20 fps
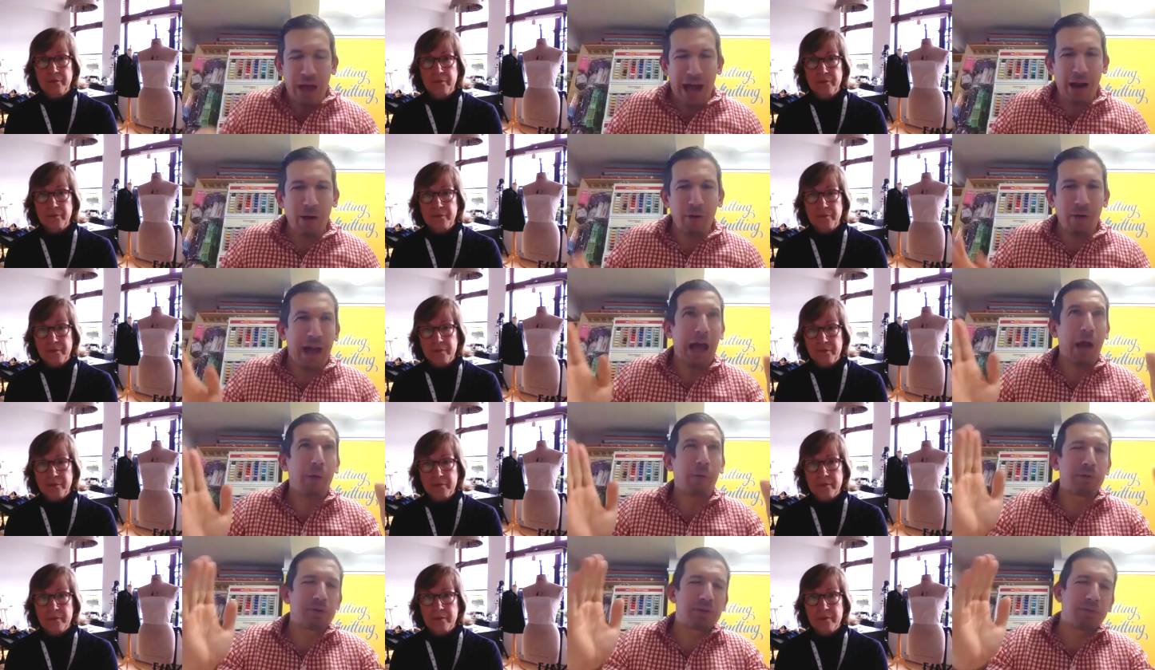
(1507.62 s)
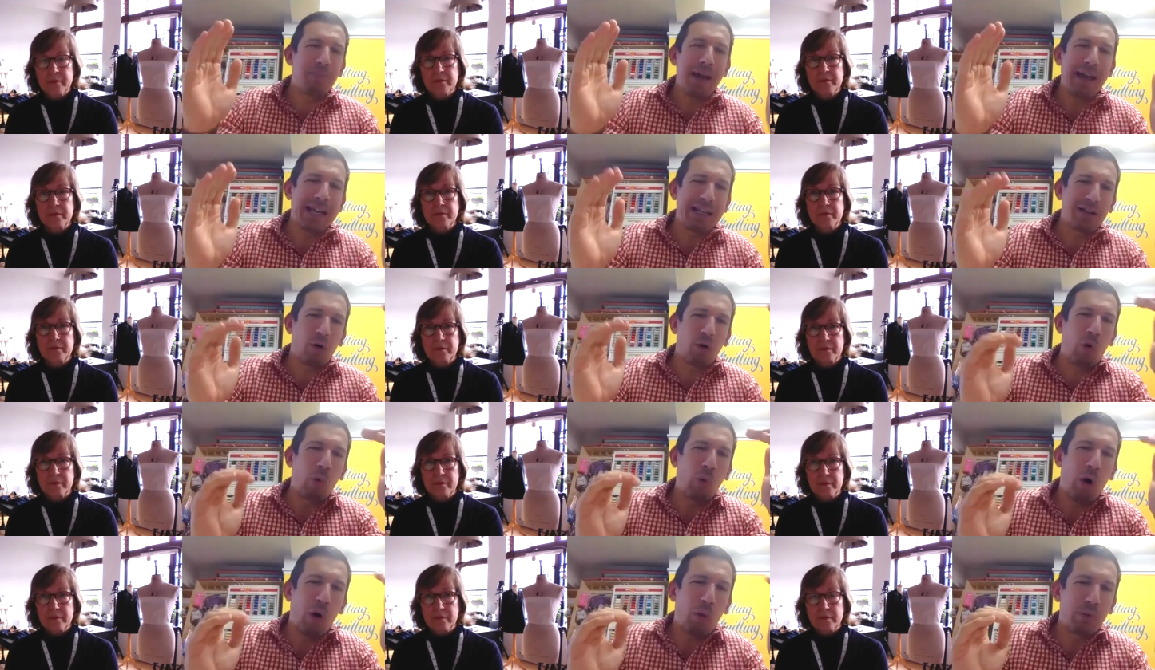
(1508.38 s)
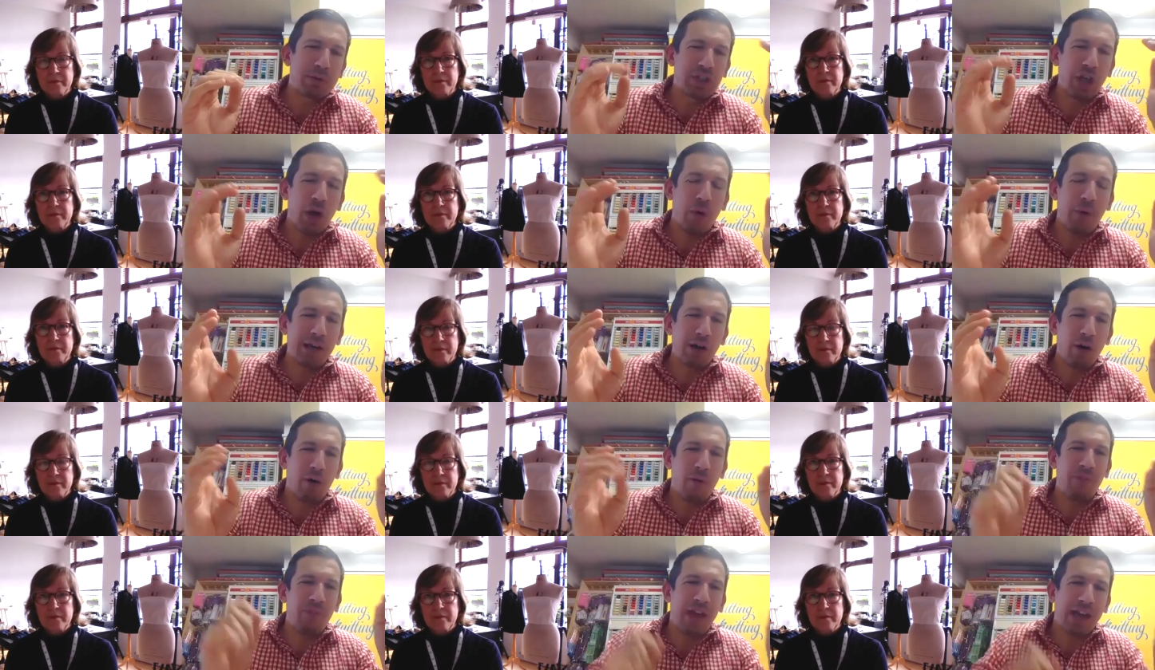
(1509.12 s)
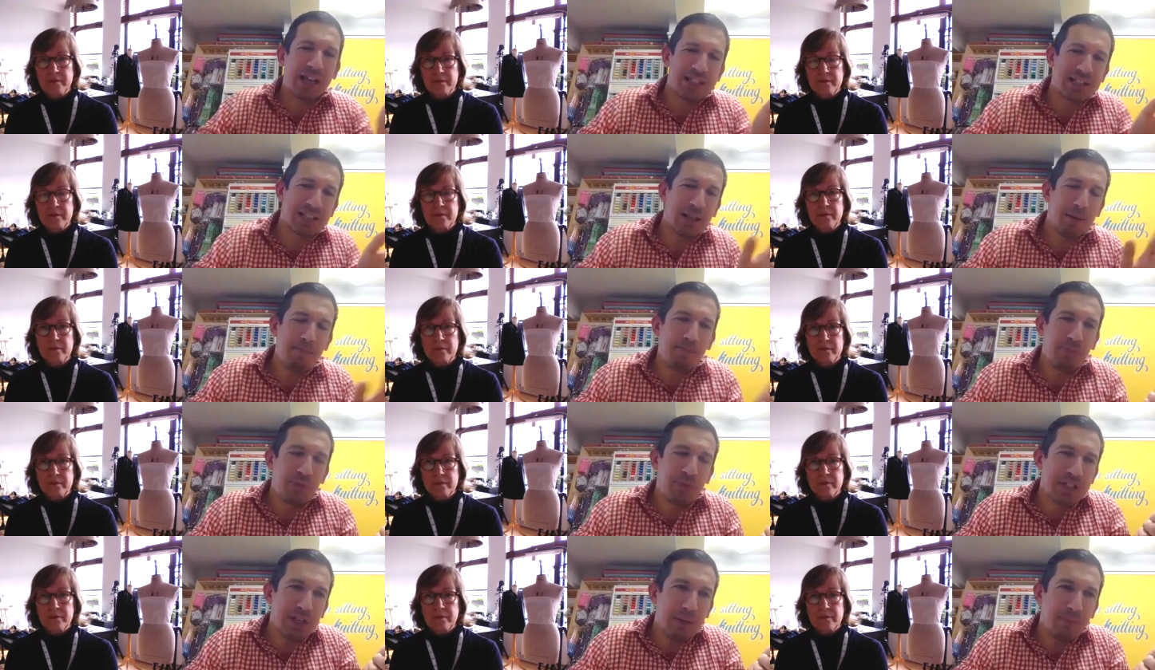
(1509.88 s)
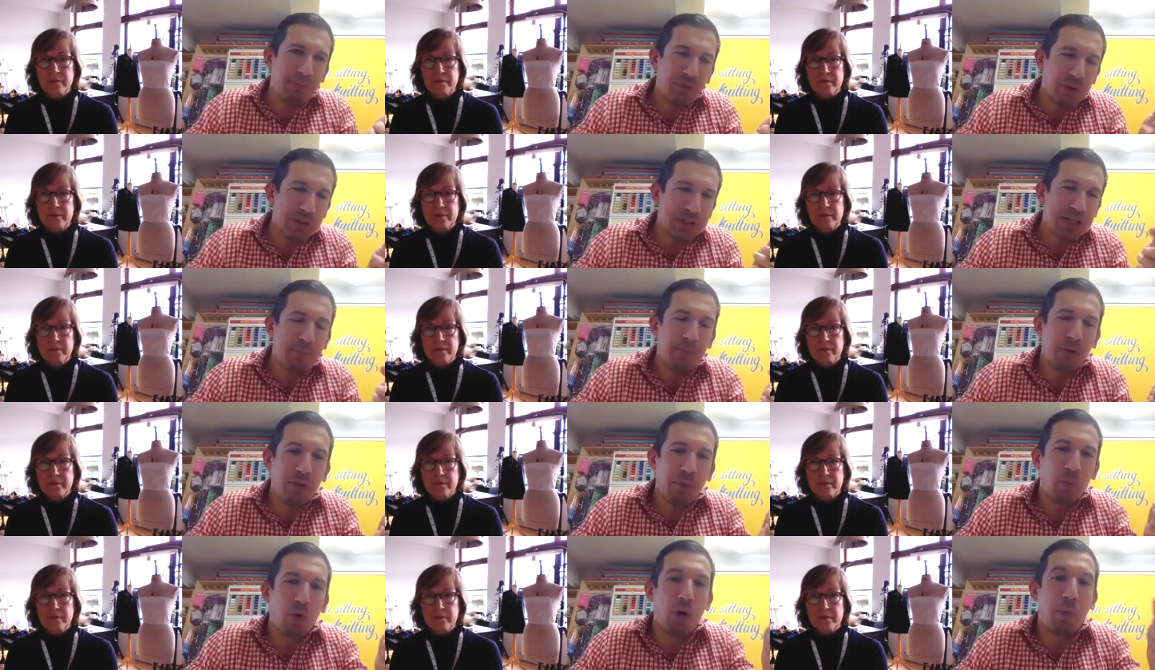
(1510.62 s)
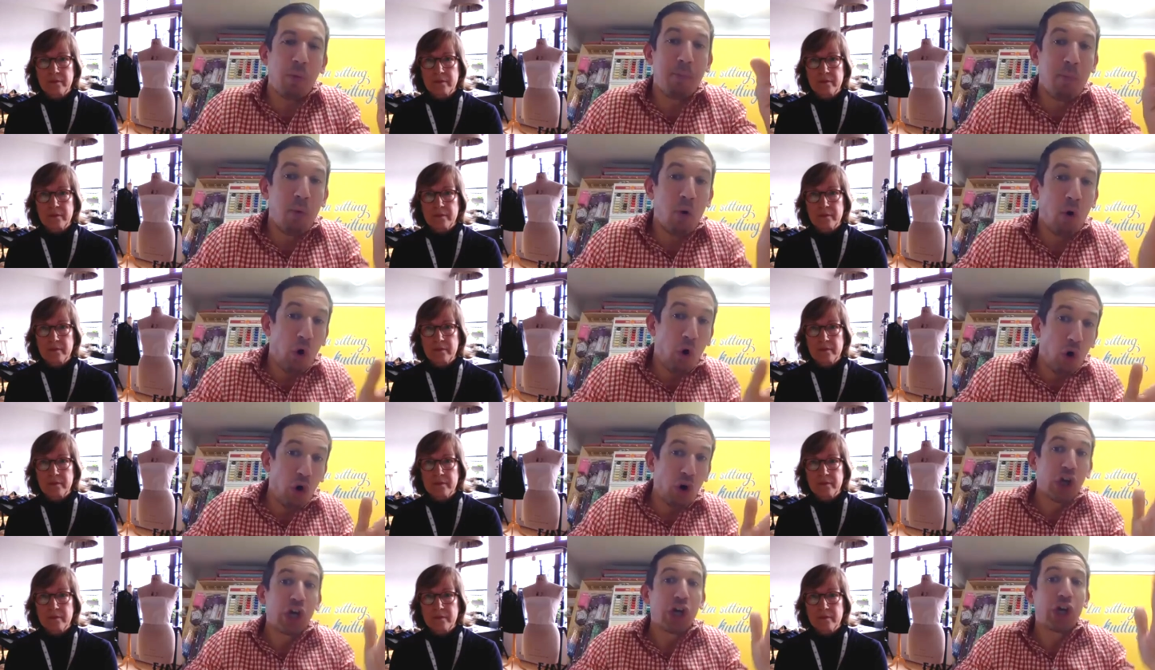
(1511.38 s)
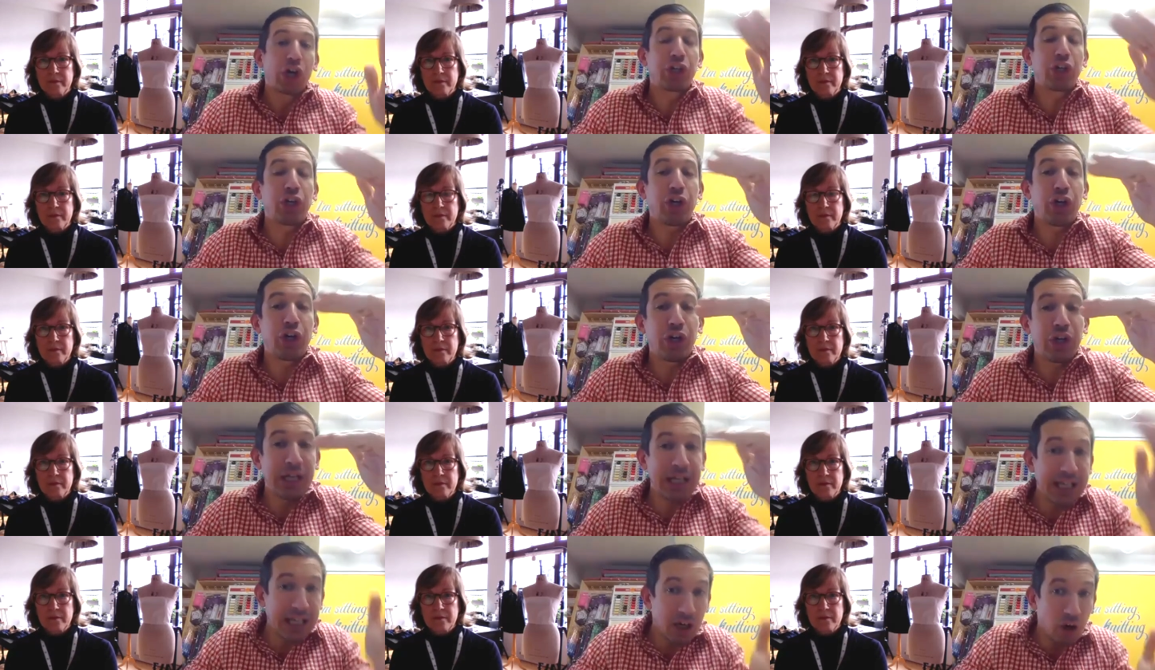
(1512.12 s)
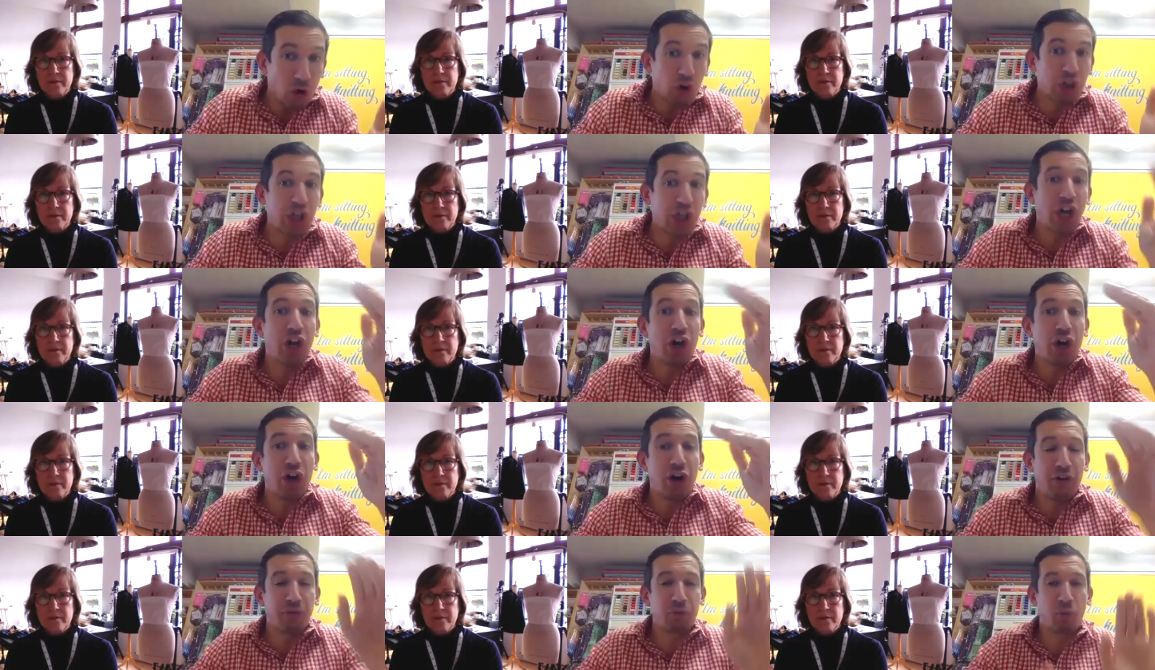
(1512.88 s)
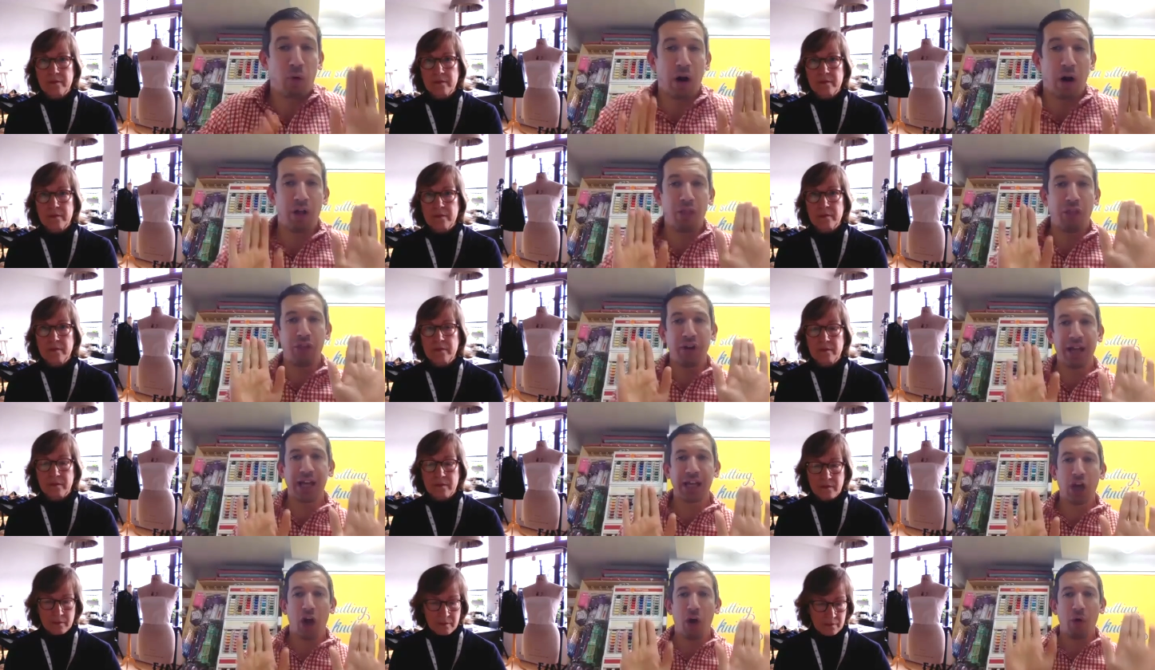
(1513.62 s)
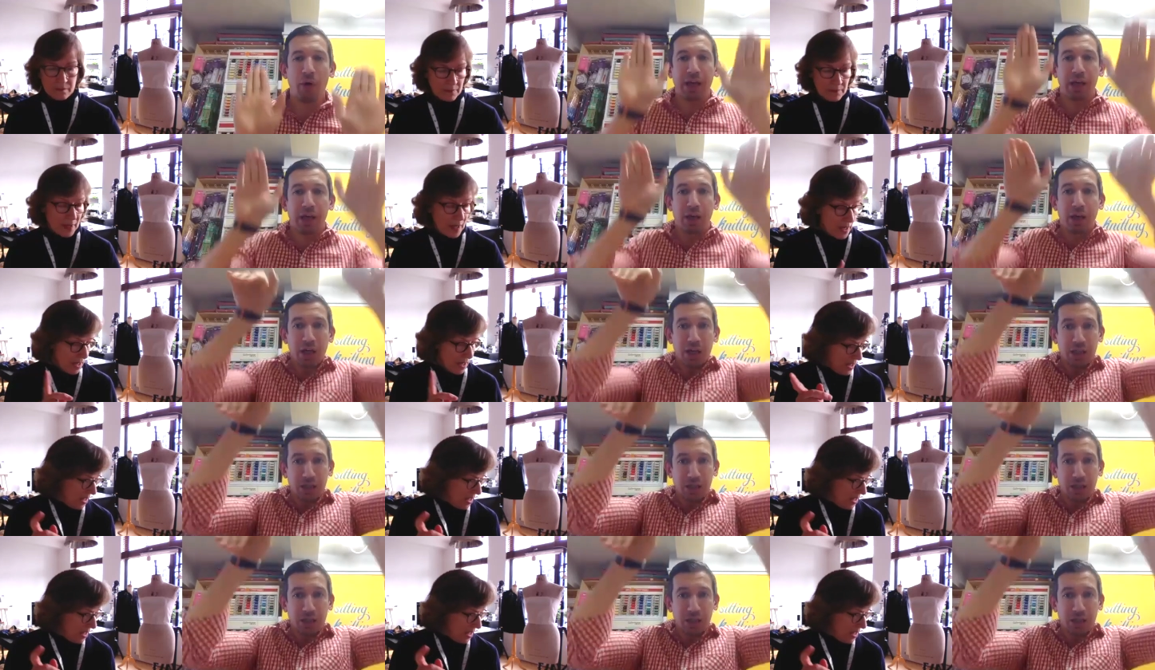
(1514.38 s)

Speaker 1: how how it was made or what was going on there because some some some of them were more curlier or curved rather than it mm-hmm. going.